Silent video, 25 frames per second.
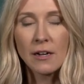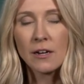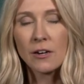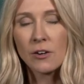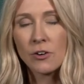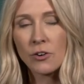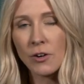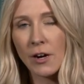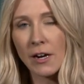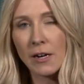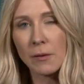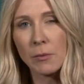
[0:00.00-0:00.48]

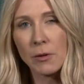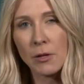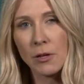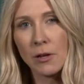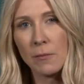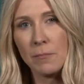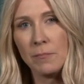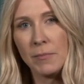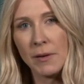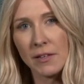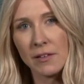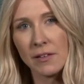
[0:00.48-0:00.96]
incredible
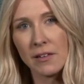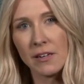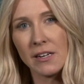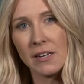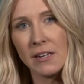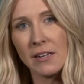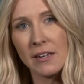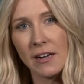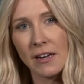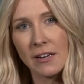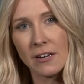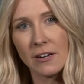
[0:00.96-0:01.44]

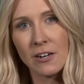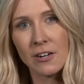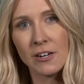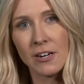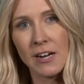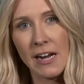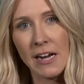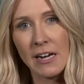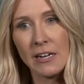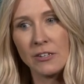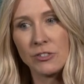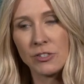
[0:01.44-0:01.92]
ability at her
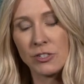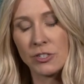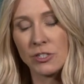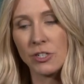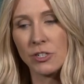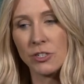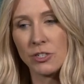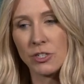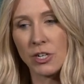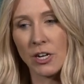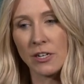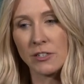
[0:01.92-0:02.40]
age
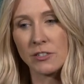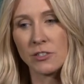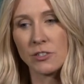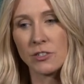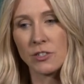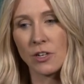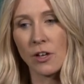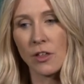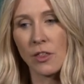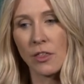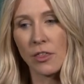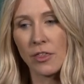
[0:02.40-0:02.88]
to
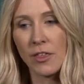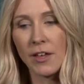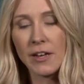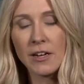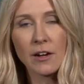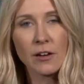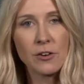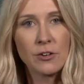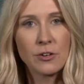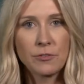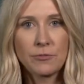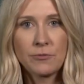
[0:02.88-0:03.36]
just think
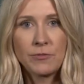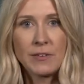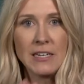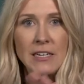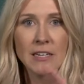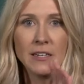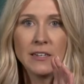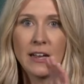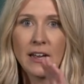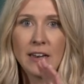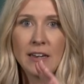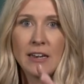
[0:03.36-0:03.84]
on her
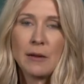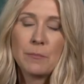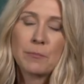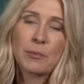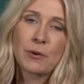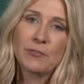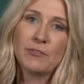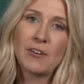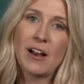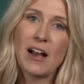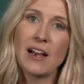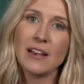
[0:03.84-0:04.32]
feet and
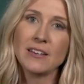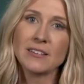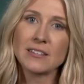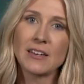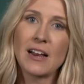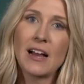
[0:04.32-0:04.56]
improvise.